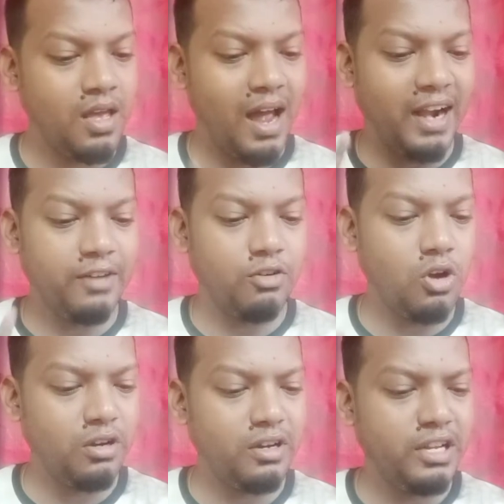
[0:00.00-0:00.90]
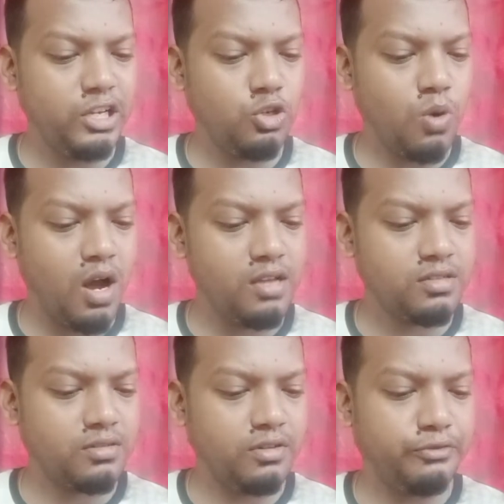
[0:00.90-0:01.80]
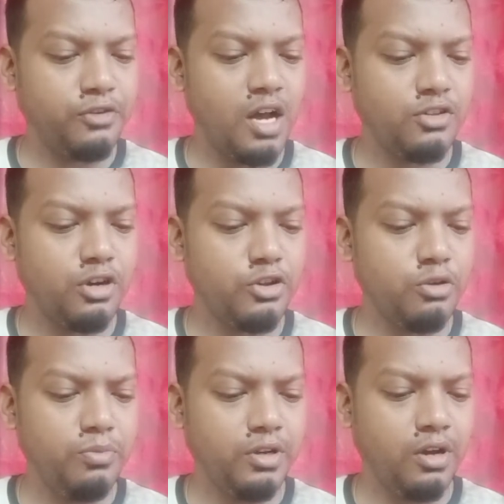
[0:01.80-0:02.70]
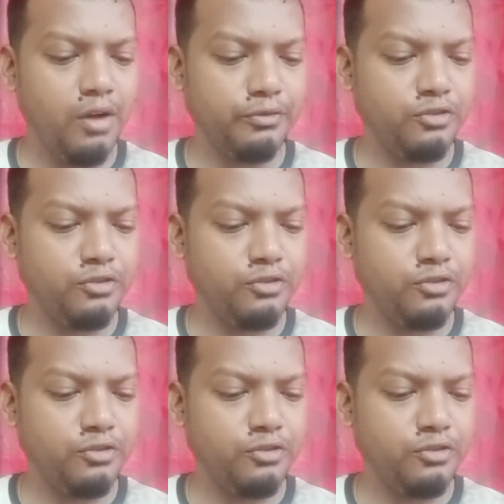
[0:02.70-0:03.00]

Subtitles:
And I will not need to ask the Father on your behalf,